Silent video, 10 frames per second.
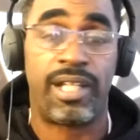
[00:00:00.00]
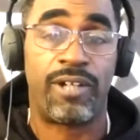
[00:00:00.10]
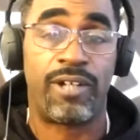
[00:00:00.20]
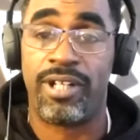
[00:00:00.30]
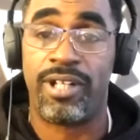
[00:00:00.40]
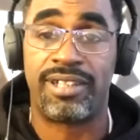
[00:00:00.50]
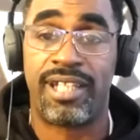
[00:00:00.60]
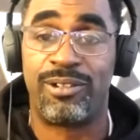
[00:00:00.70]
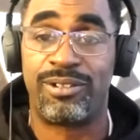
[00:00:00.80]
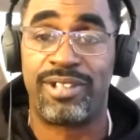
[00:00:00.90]
we're not going
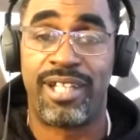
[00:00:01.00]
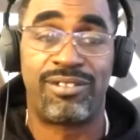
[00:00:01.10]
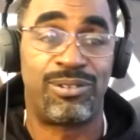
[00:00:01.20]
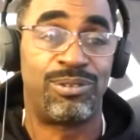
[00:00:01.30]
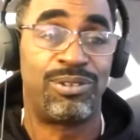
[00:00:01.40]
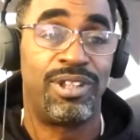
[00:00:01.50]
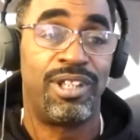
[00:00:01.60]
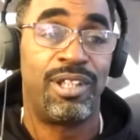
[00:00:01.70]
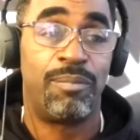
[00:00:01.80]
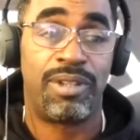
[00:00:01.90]
outside no time soon.
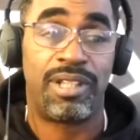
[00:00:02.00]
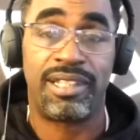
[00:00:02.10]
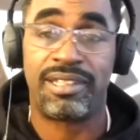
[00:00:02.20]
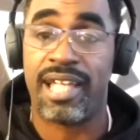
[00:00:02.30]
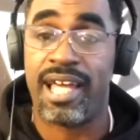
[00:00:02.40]
But let's